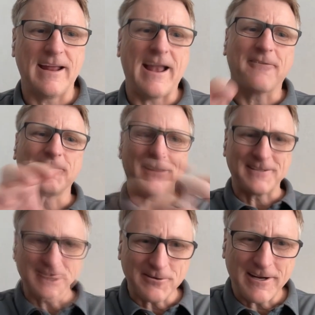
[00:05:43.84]
And after
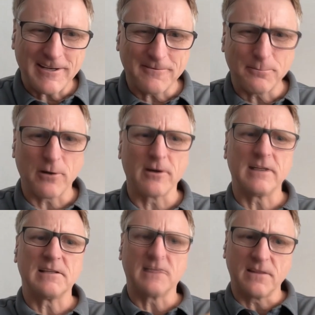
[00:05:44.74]
that generative
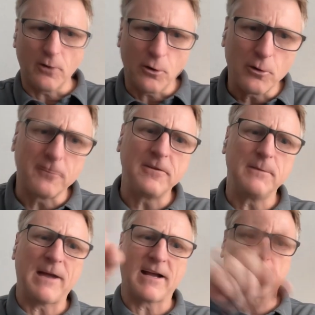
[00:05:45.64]
part, it's the whole
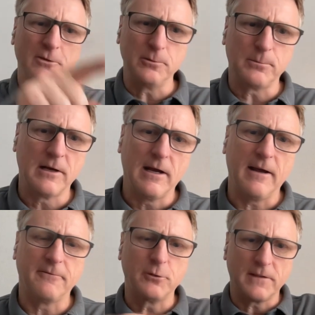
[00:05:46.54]
feedback loop
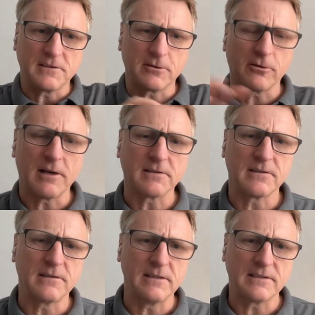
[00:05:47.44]
of doing this
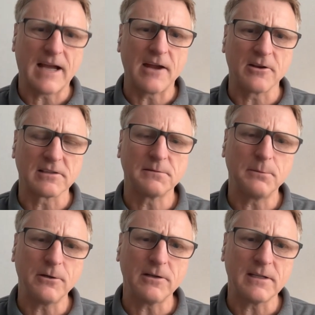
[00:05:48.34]
across the entire
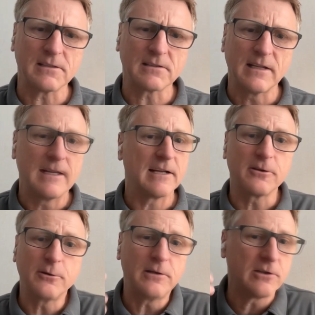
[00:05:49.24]
experience,
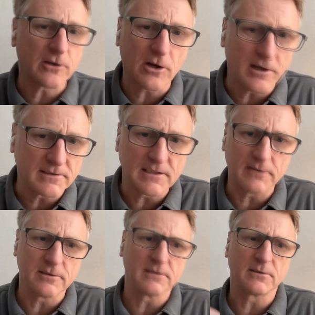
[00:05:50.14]
including your call
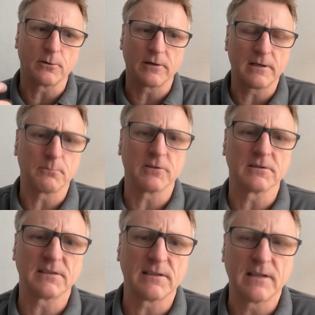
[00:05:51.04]
centers or in
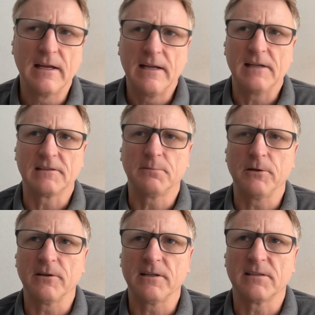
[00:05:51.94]
person
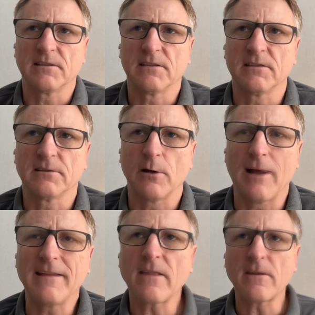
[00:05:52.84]
experiences. So I
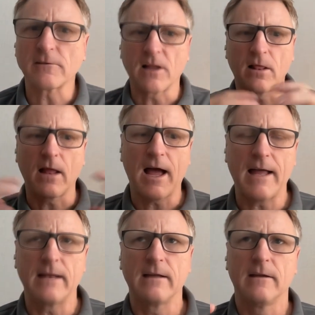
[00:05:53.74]
think that there's a
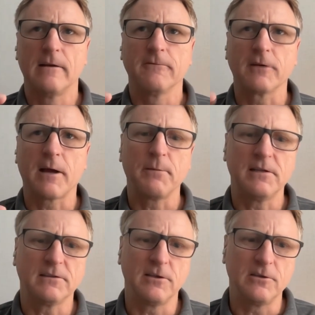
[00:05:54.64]
lot for
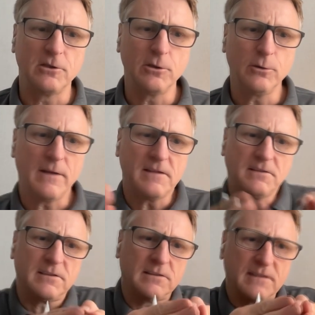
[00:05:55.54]
companies to do. And
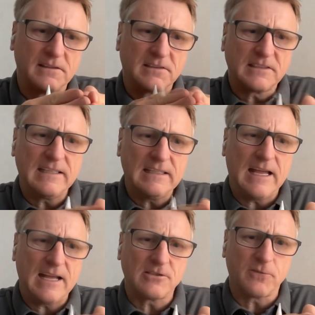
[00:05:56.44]
this is the skinny
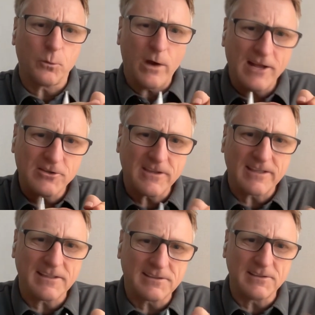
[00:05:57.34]
edge of the wedge that
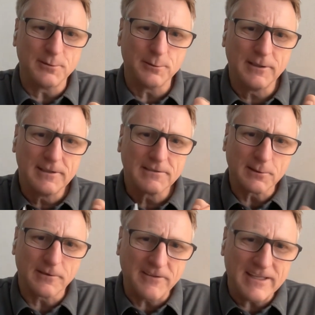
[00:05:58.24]
gets you
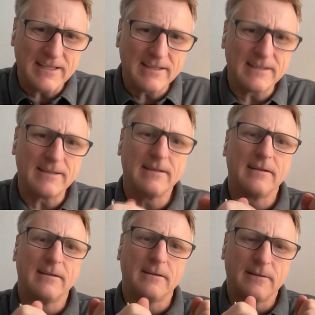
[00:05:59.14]
sort of in
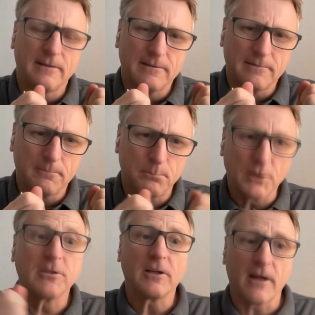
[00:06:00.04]

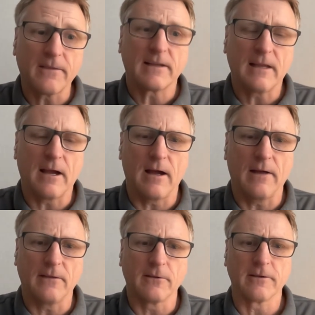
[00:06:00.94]
building on the
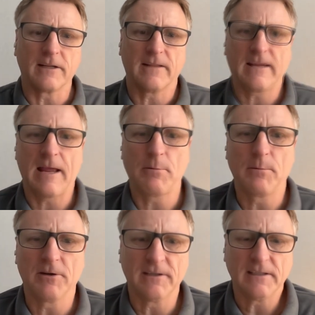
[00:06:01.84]
on the learning and the
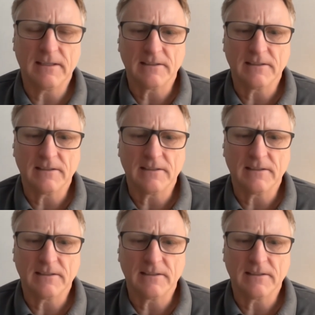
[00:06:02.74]
capability and